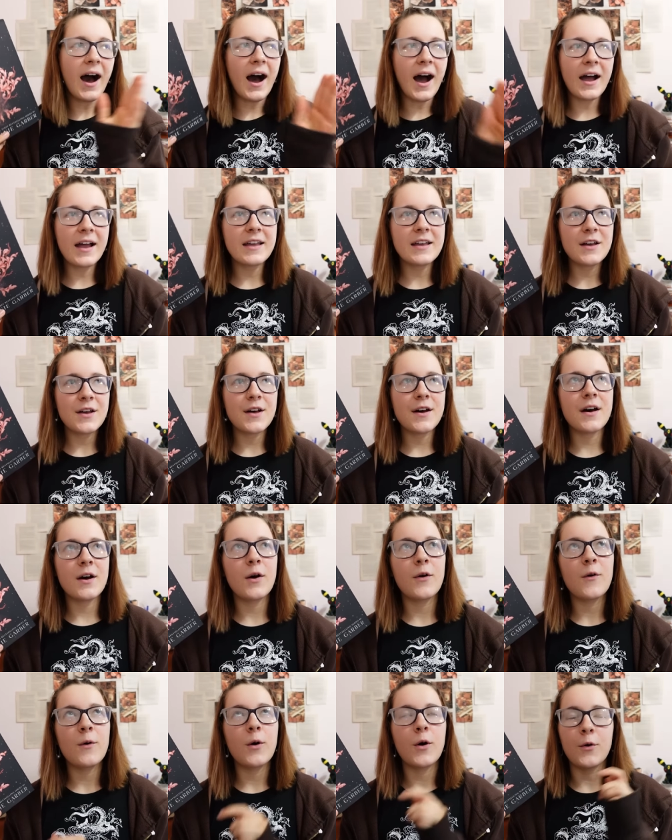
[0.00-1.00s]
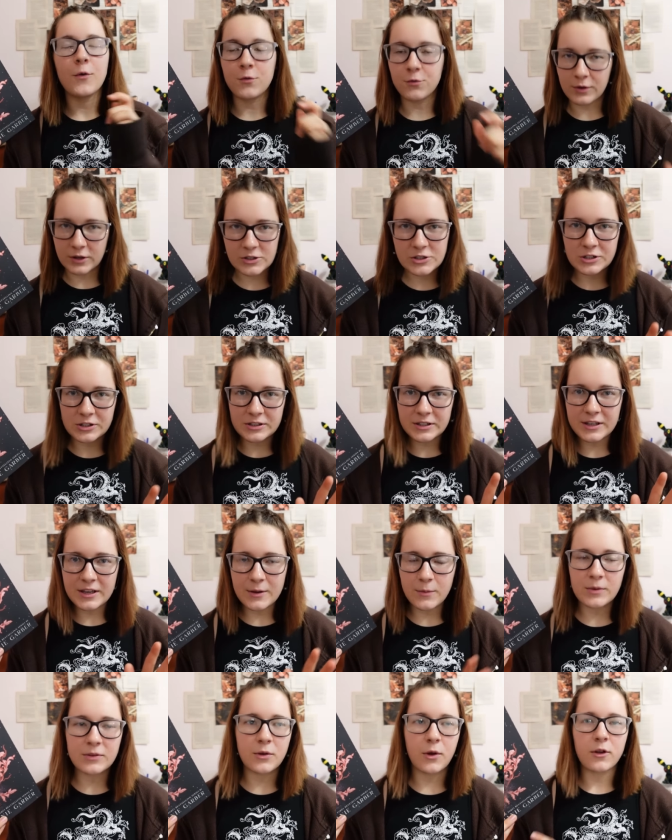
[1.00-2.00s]
I originally
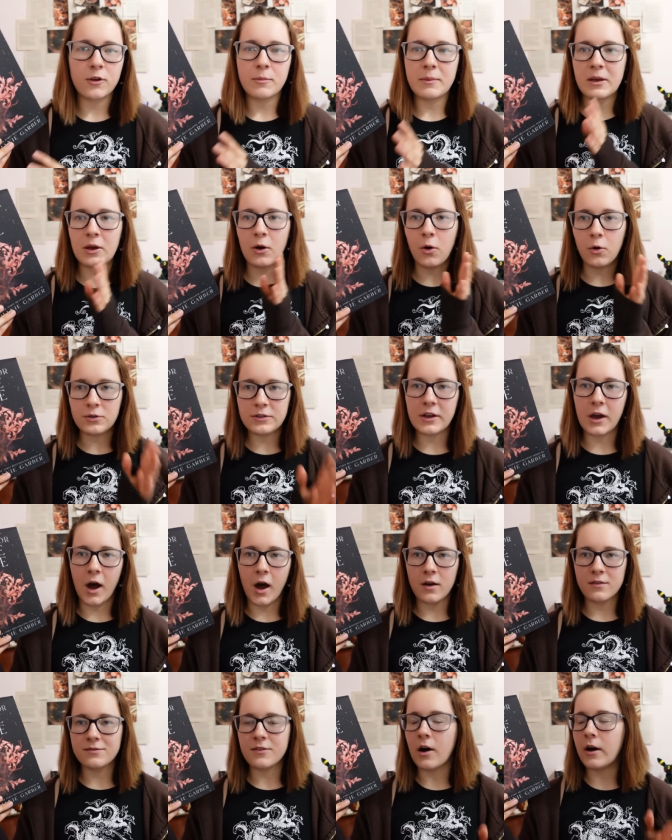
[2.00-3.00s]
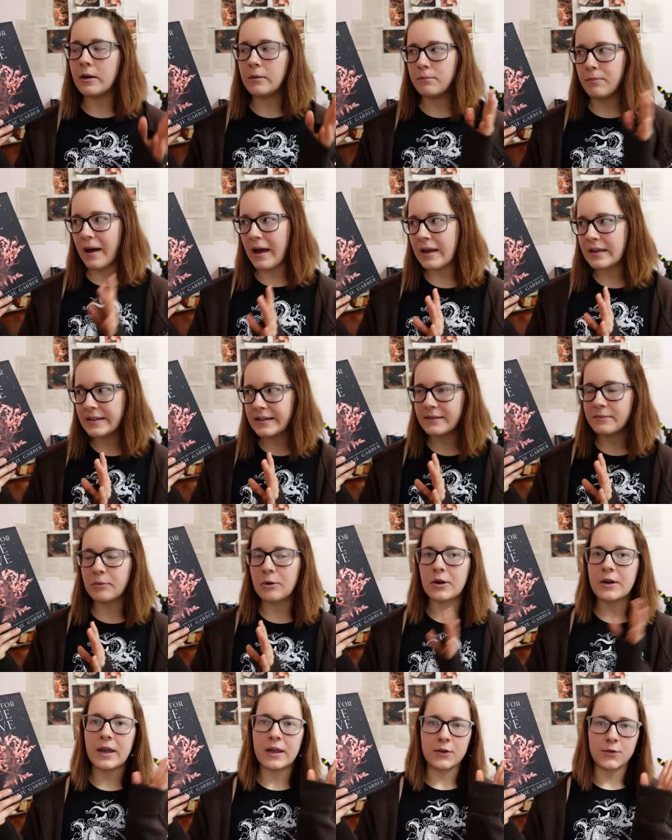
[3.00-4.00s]
was going to be holding off on buying this
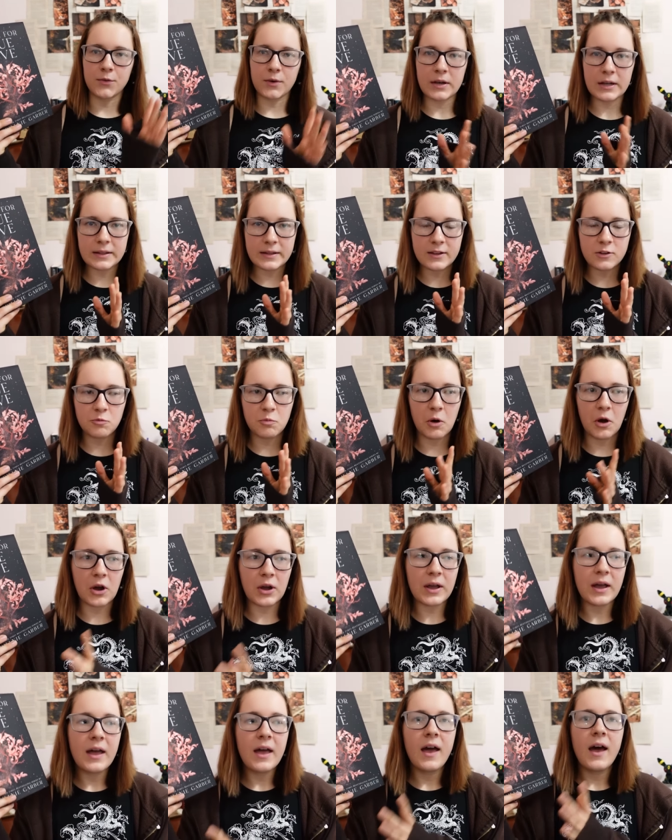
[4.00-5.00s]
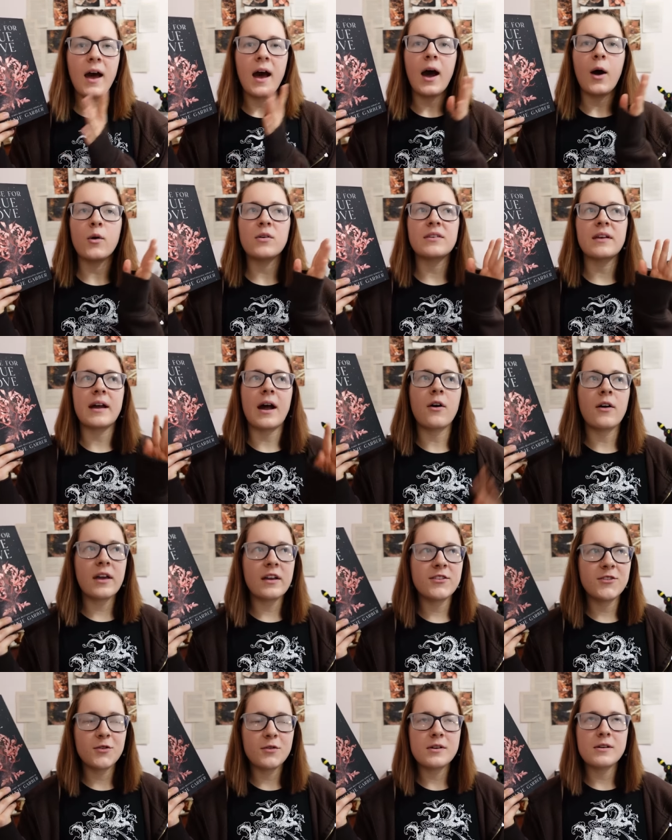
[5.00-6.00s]
book and reading this book. I was like, I'll
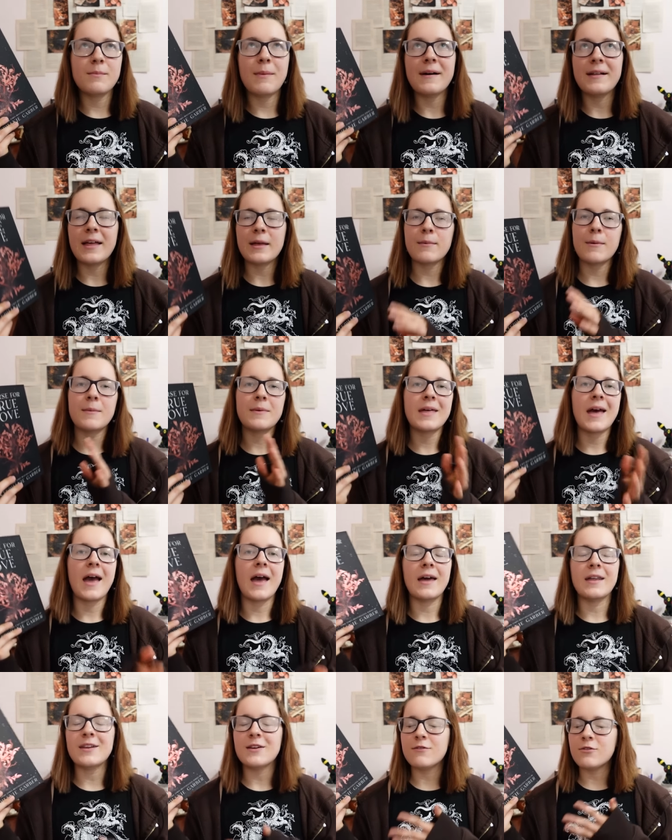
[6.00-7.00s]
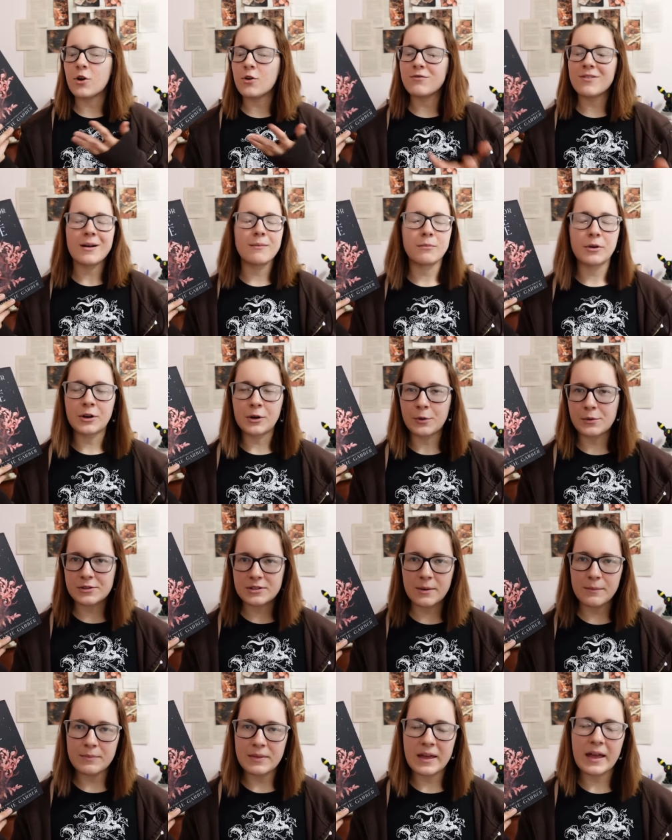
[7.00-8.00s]
get to it by like maybe the end of November or
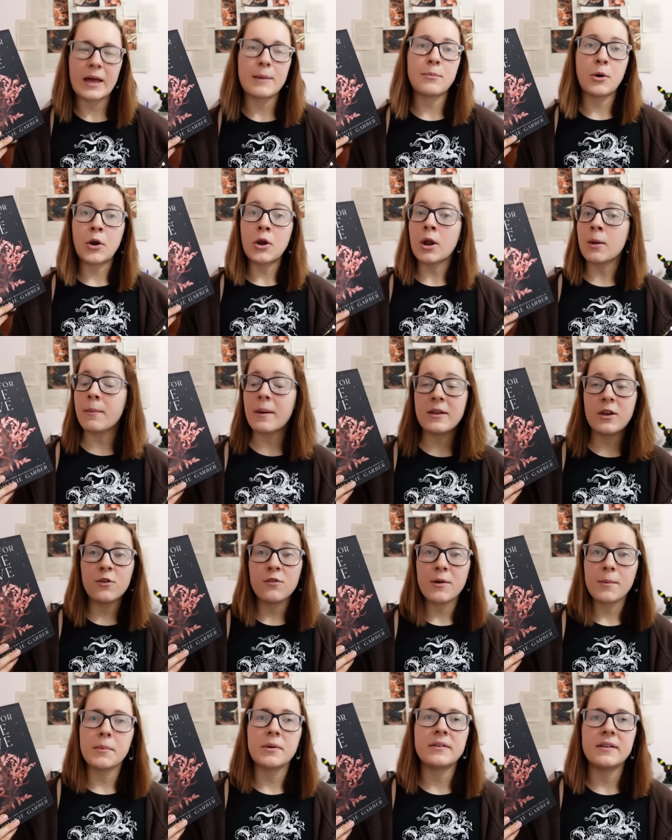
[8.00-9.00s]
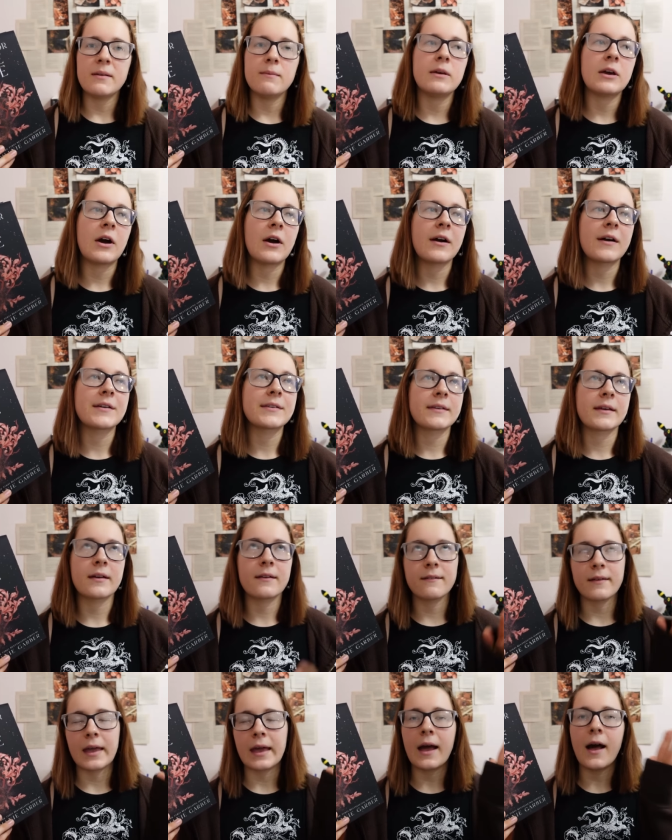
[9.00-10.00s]
something. I put it on my November TBR. I was like,
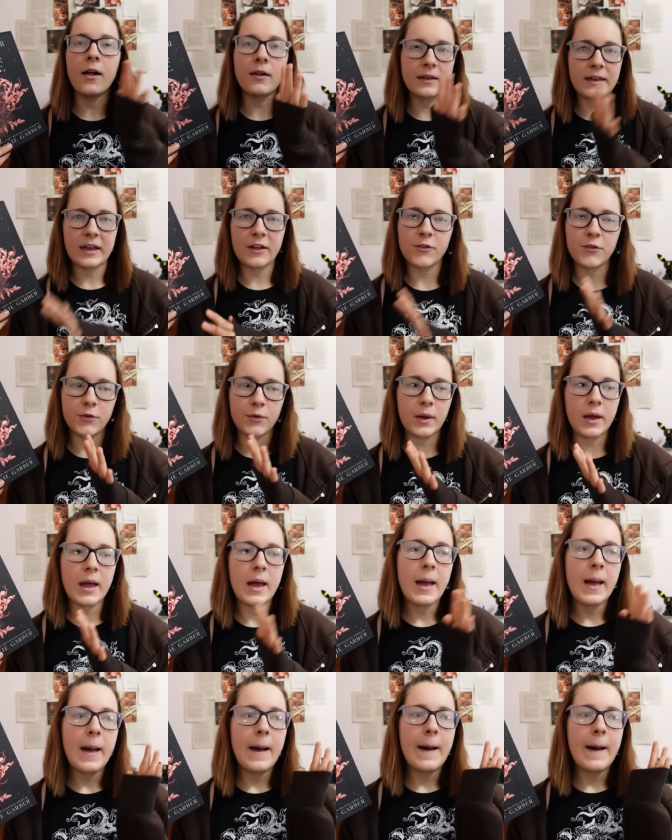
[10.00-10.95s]
okay, I'll get to it.